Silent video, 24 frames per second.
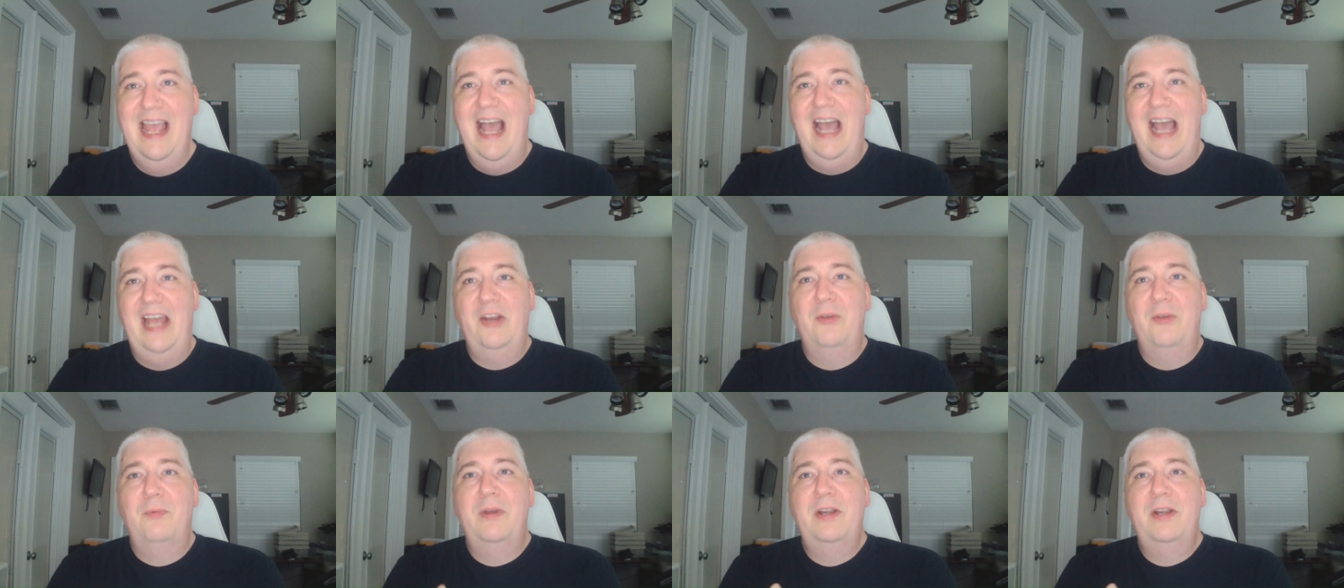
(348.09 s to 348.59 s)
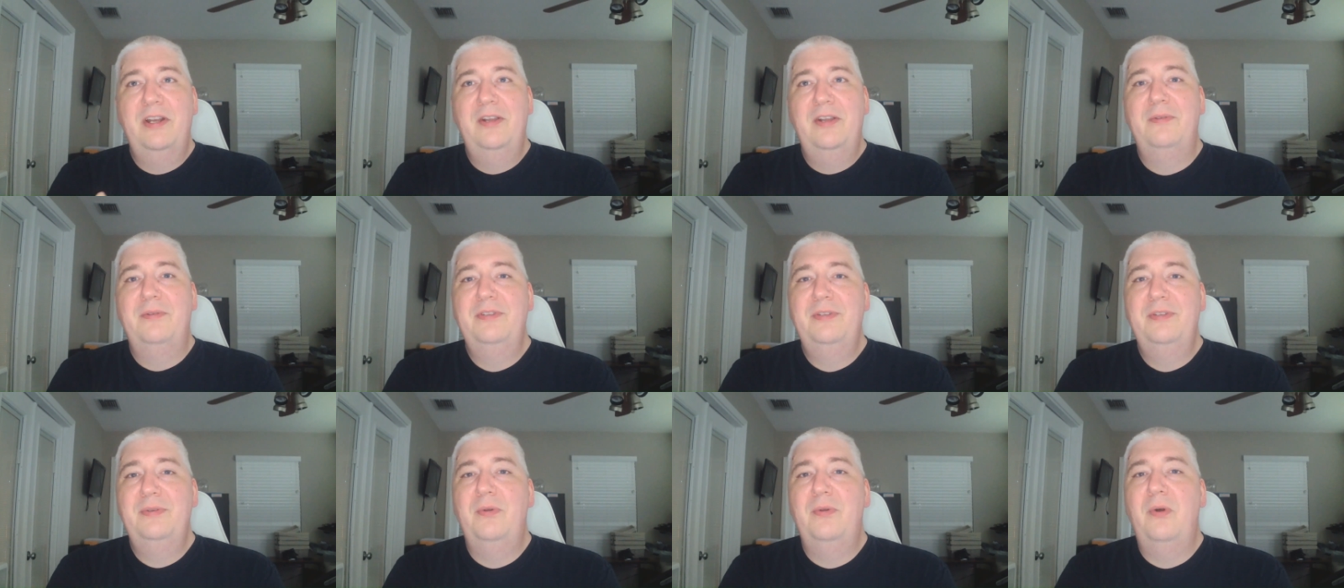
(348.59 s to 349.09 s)
I don't want to
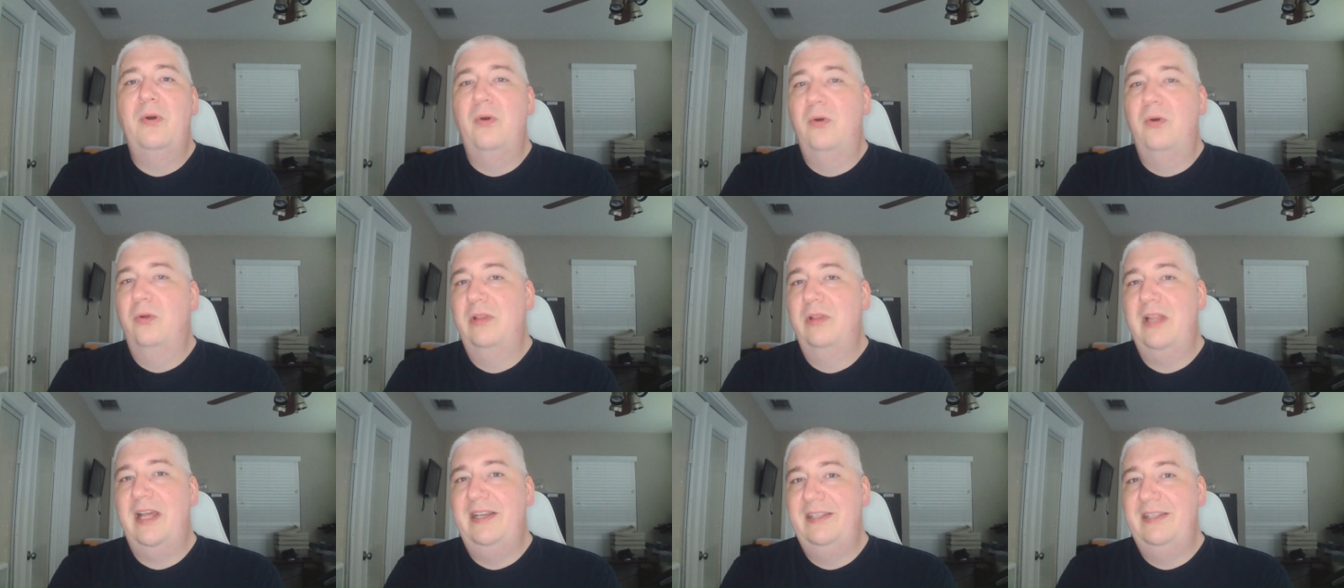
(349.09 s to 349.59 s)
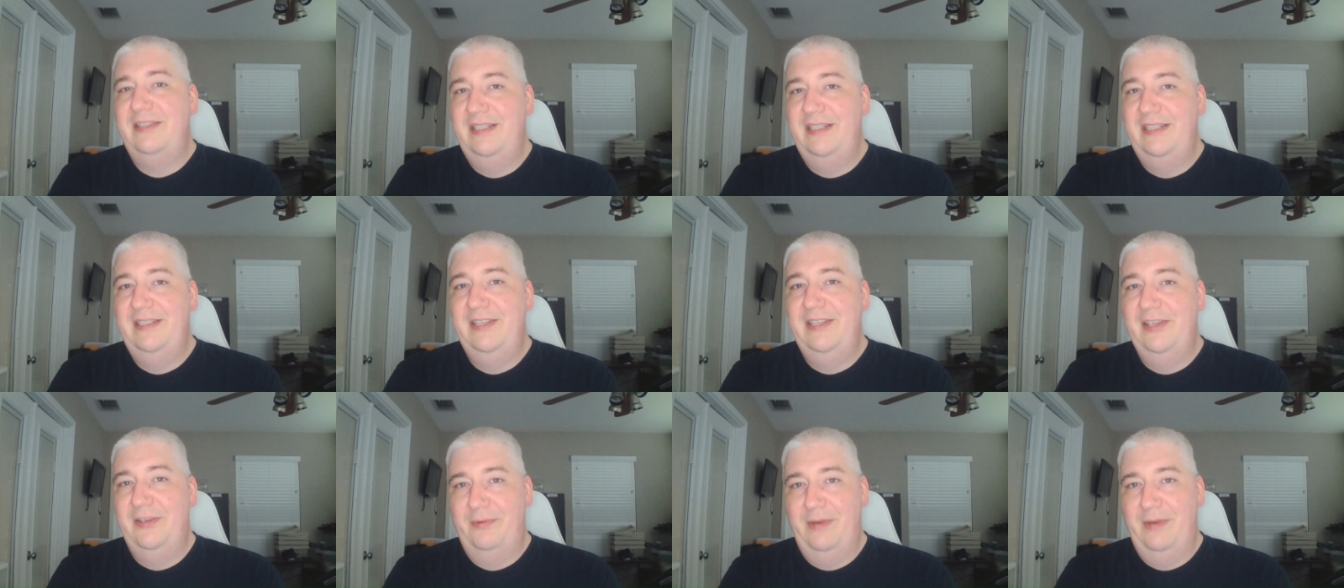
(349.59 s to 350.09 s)
go into a whole lot of
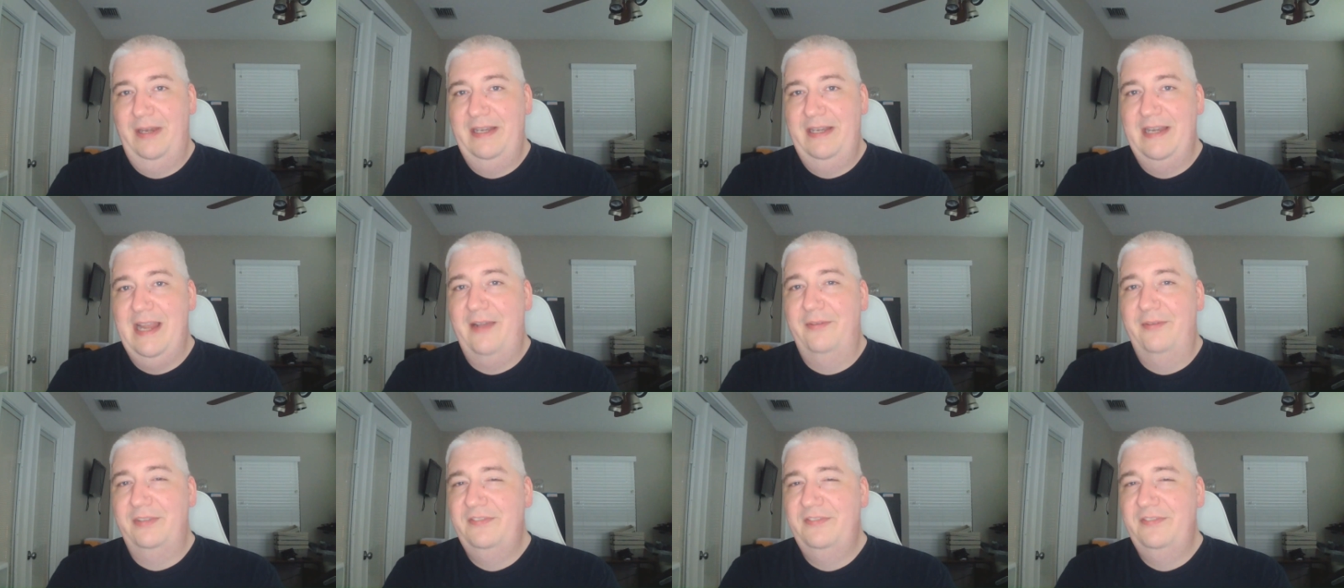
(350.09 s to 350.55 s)
detail right now.